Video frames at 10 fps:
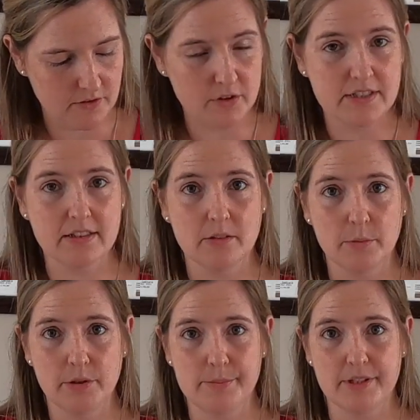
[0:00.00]
Those little
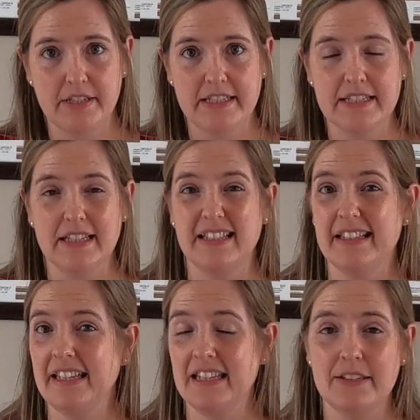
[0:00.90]
worms are eating
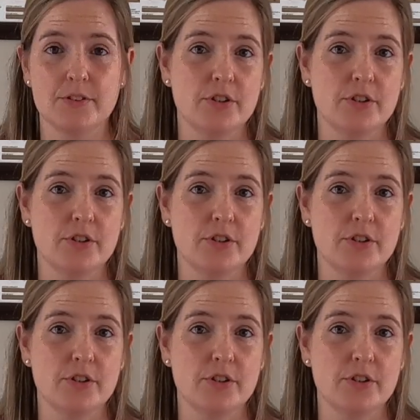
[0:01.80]
leaves,